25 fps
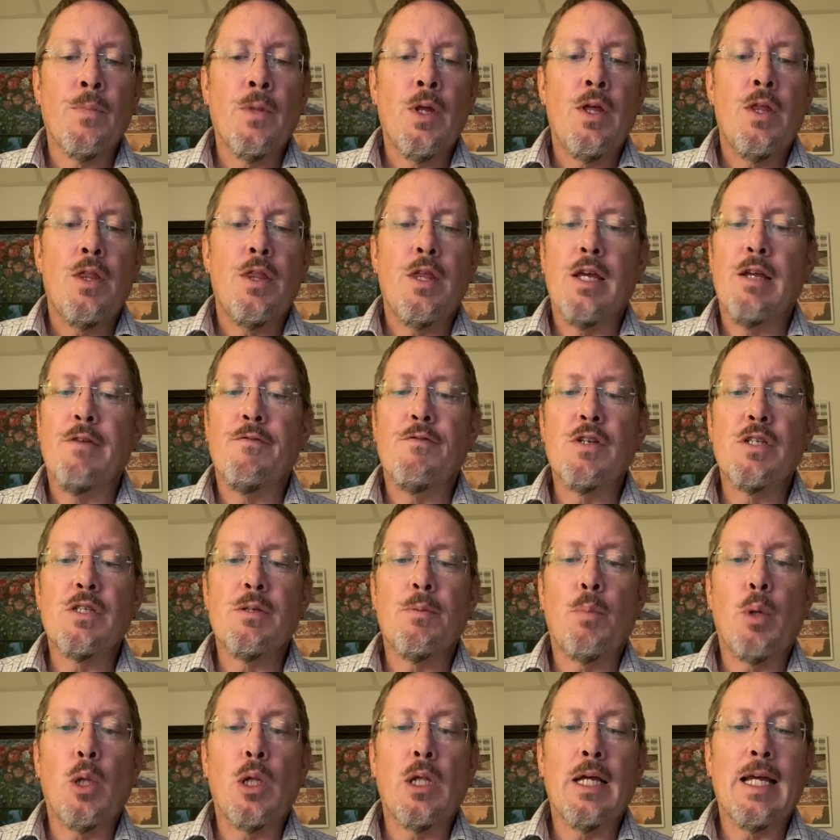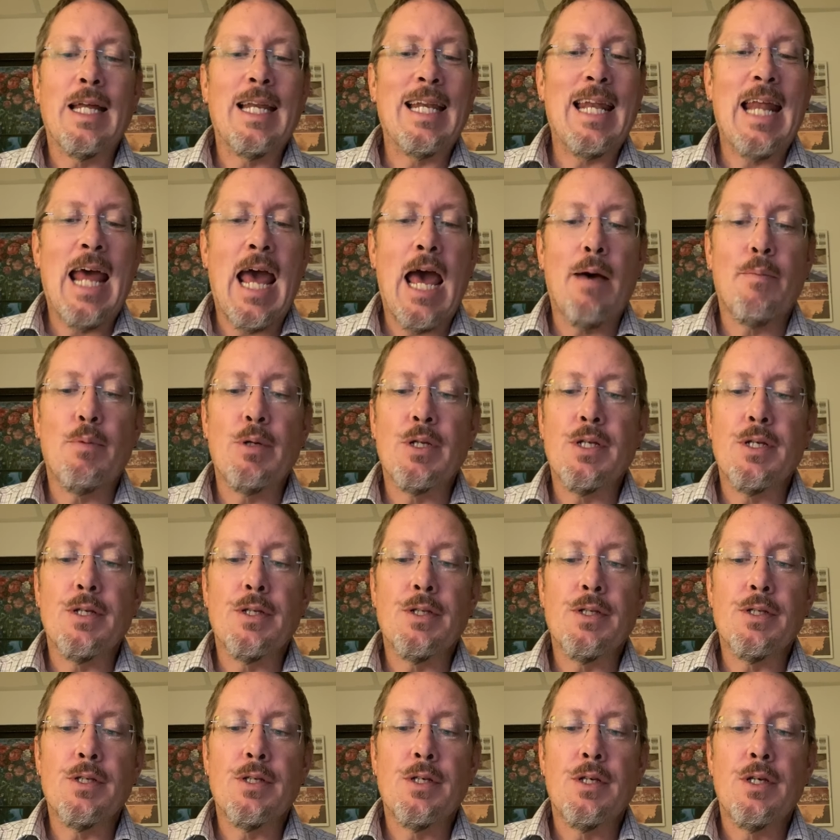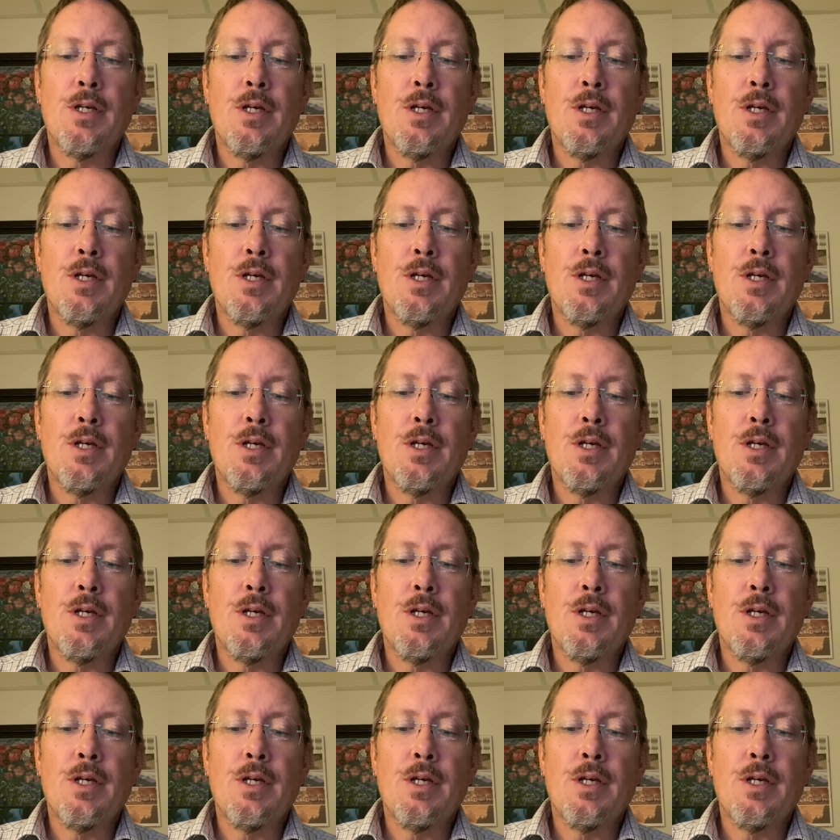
the invisible inhabitant,